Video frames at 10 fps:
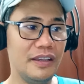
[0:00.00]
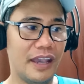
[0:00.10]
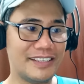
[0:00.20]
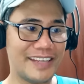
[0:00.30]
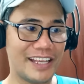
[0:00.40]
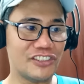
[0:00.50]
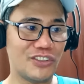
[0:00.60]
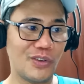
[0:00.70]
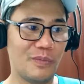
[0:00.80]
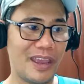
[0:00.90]
attached
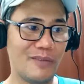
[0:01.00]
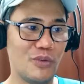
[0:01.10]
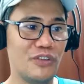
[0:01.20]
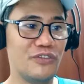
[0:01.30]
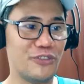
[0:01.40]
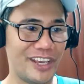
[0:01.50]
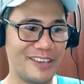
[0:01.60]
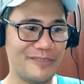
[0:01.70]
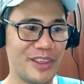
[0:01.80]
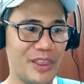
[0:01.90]
to a bamboo
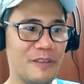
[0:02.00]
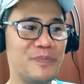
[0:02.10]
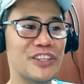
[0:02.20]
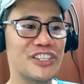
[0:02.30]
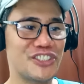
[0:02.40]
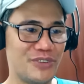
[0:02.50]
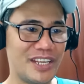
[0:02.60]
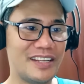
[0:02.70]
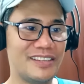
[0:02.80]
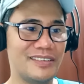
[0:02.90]
frame and
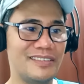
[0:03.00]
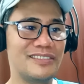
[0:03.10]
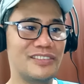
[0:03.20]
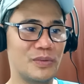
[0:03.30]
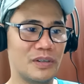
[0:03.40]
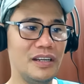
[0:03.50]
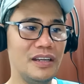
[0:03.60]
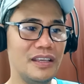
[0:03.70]
treated to ensure